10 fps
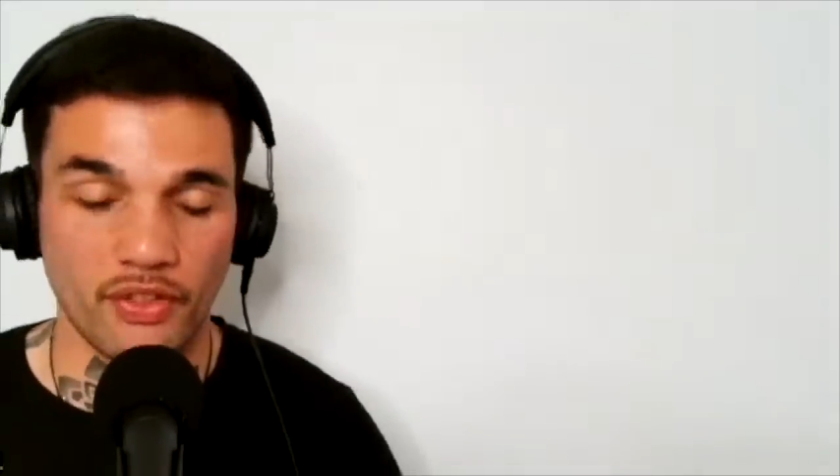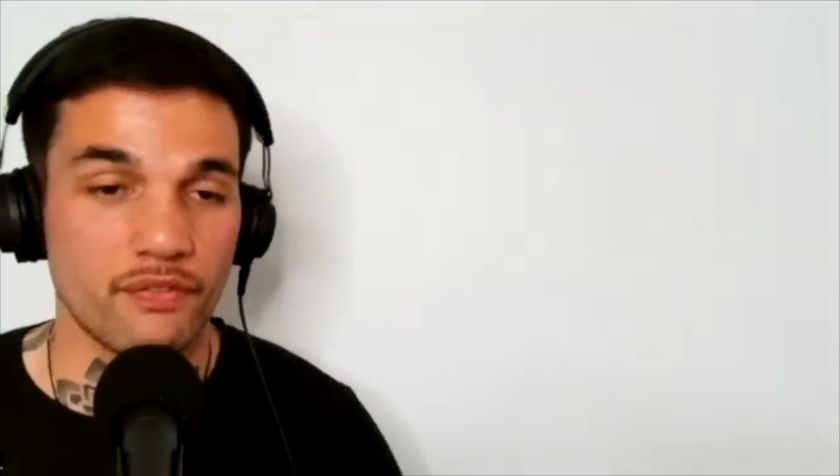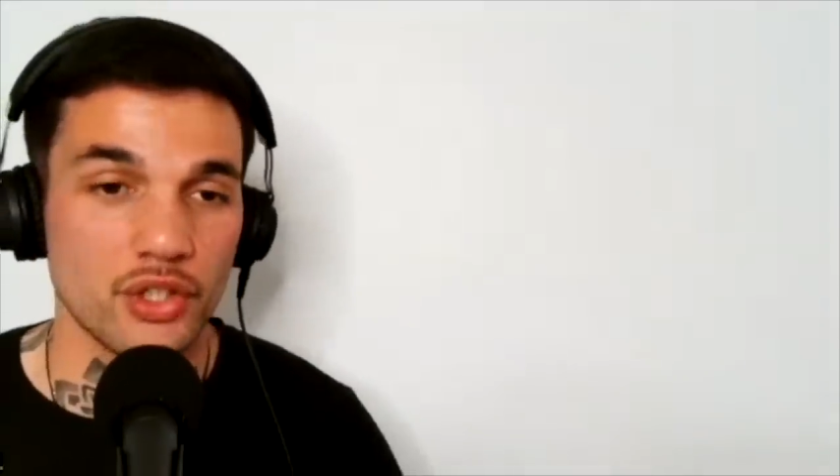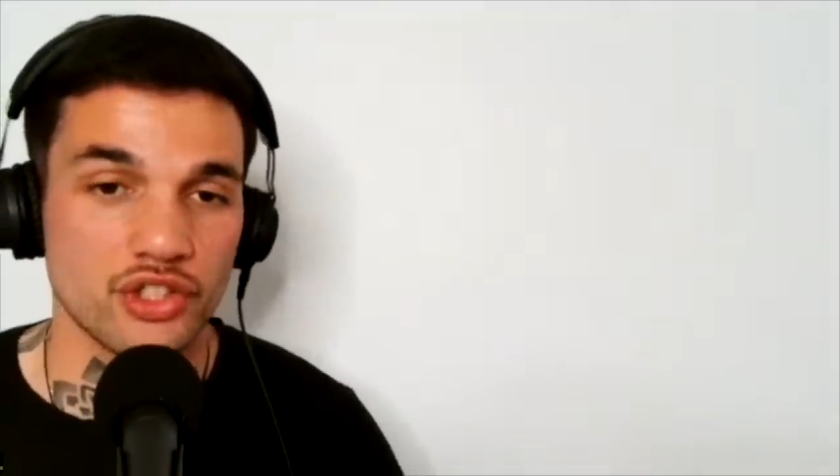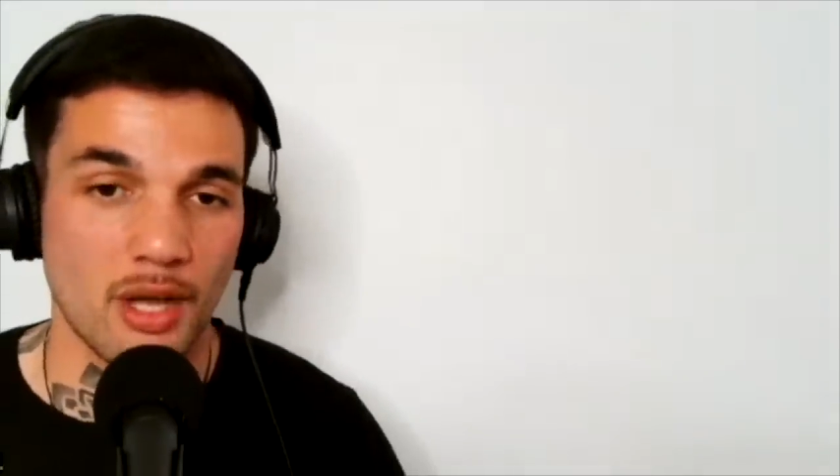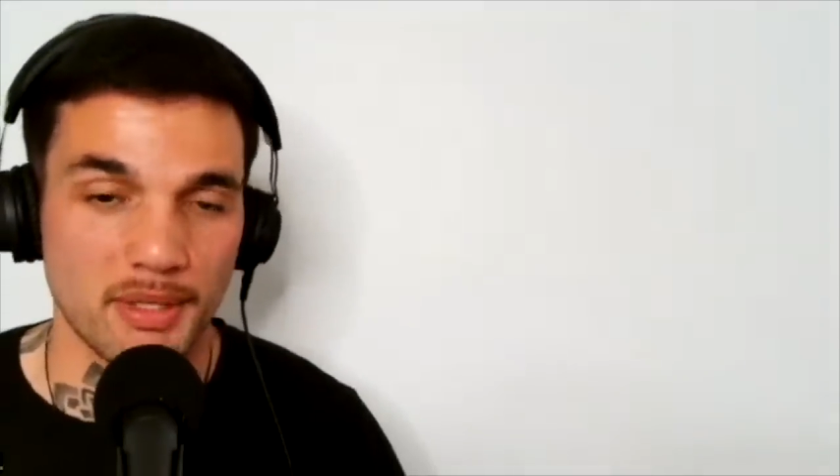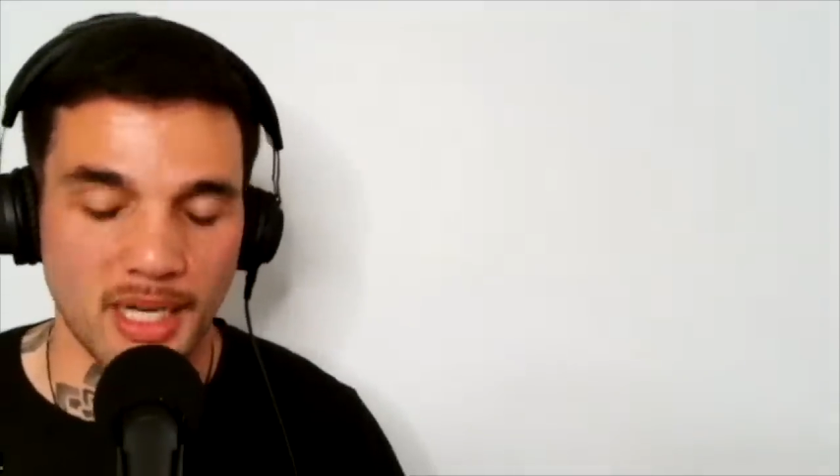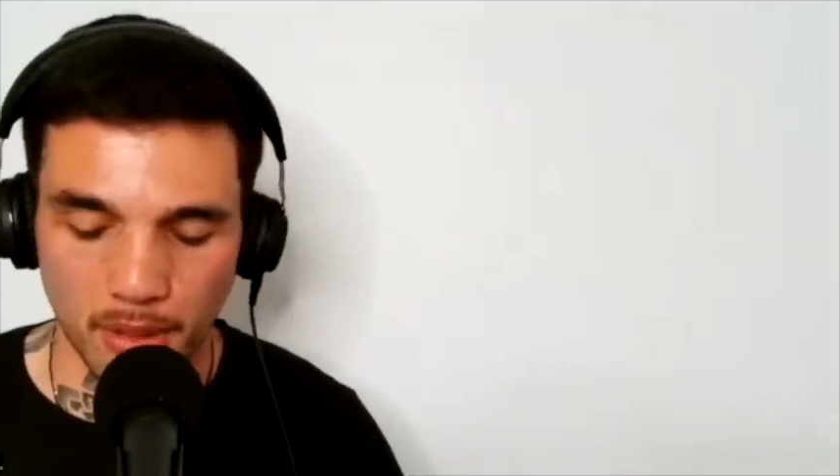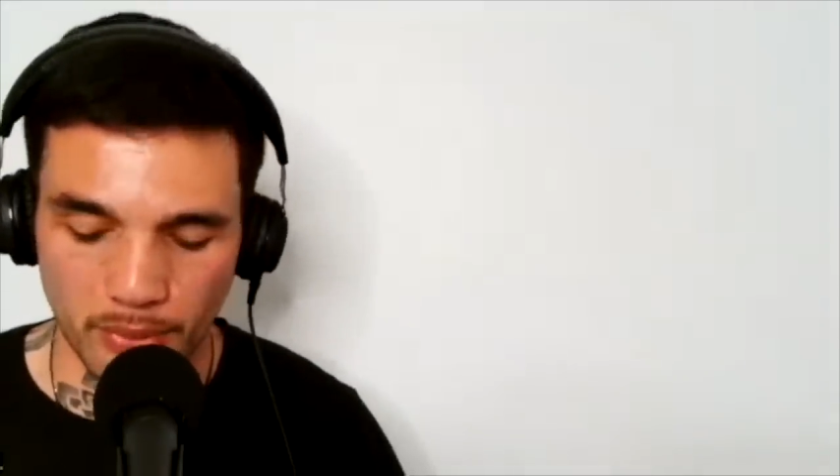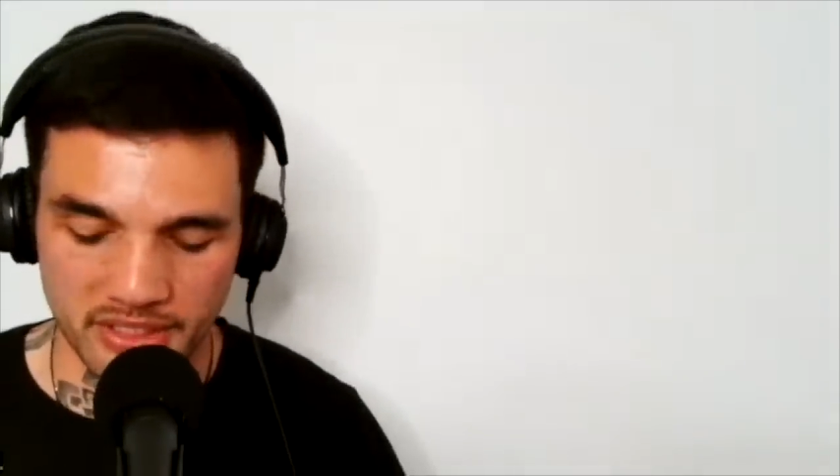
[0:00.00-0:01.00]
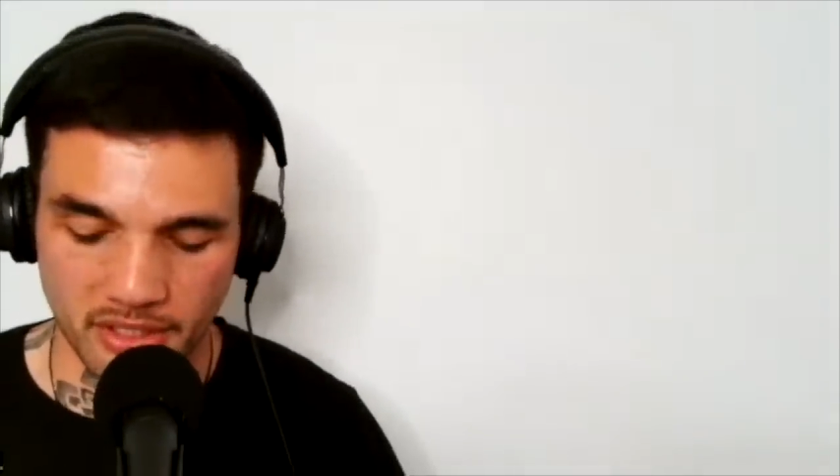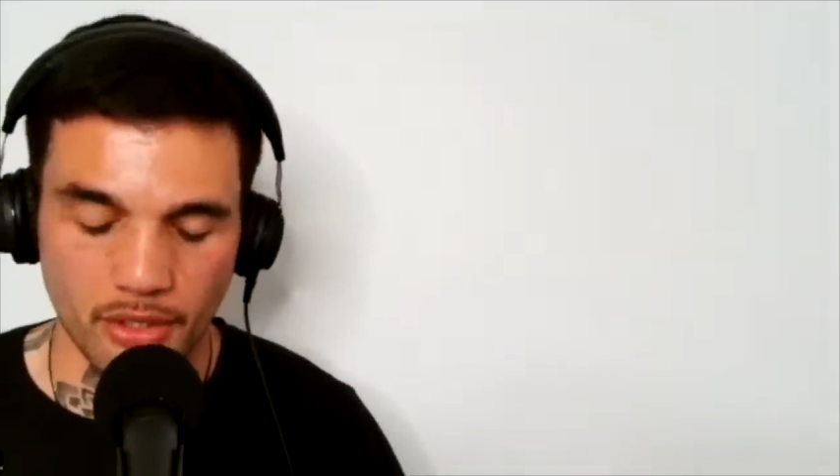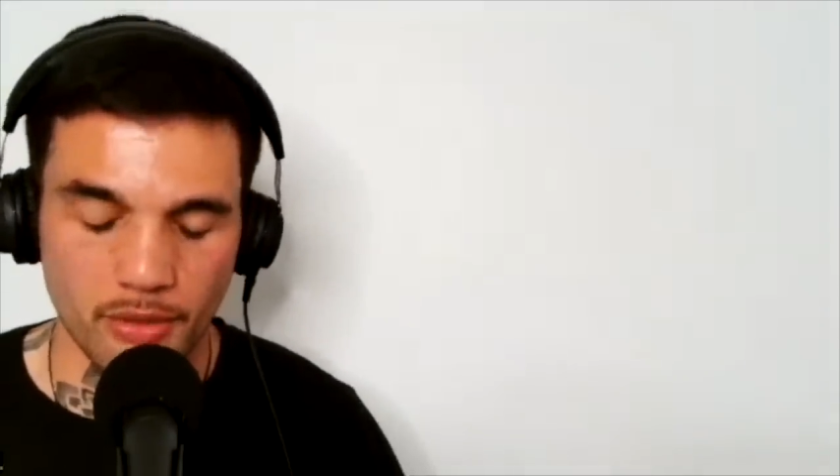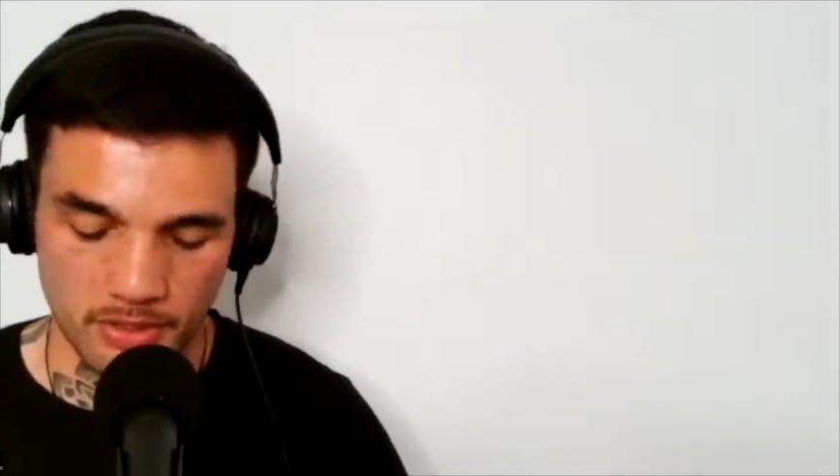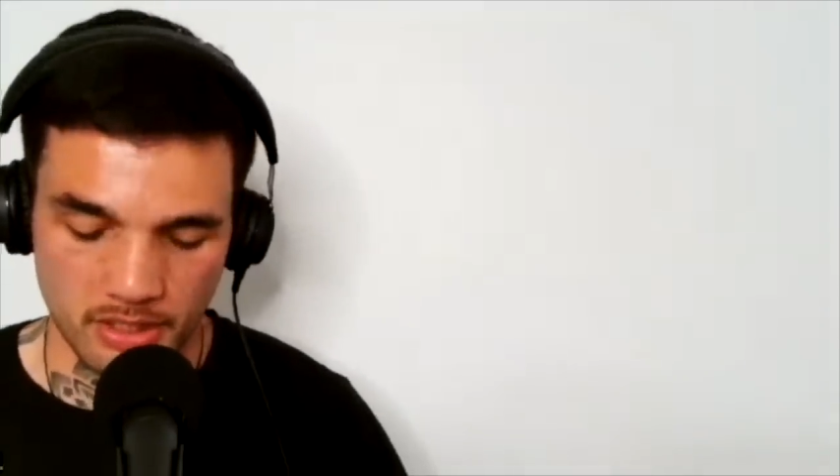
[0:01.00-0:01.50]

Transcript: the first time a couple of weeks ago.